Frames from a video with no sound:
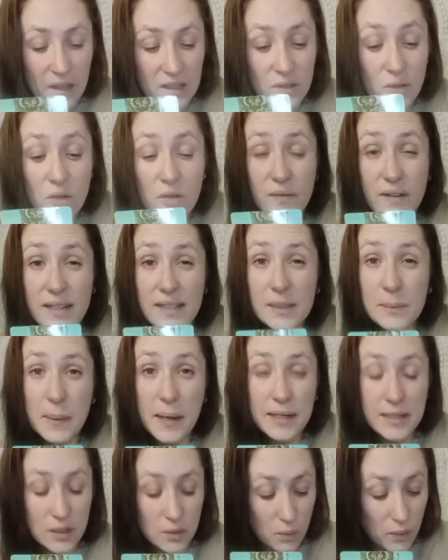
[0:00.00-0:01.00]
I sort of
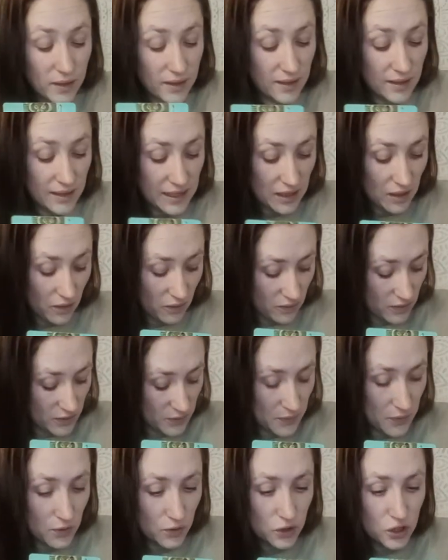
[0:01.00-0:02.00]
expected with a Leo
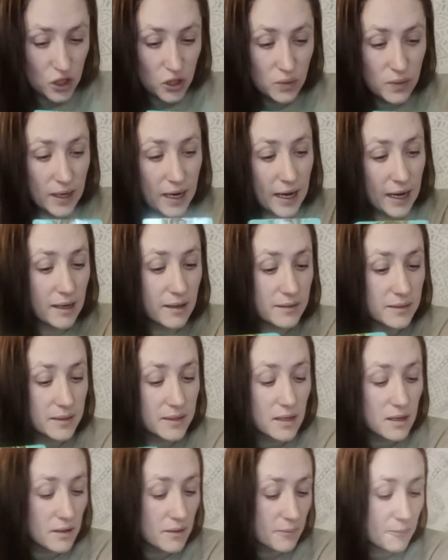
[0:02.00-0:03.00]
because we've got two
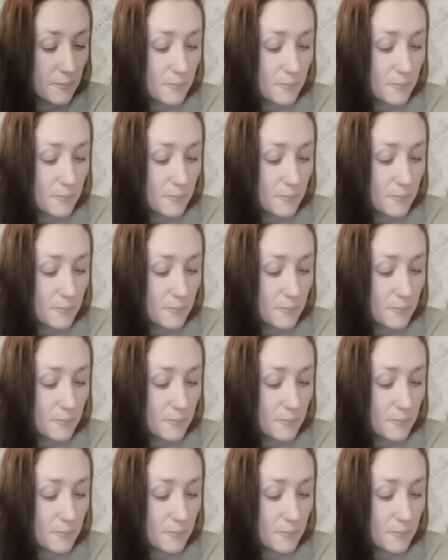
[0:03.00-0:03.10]
kings.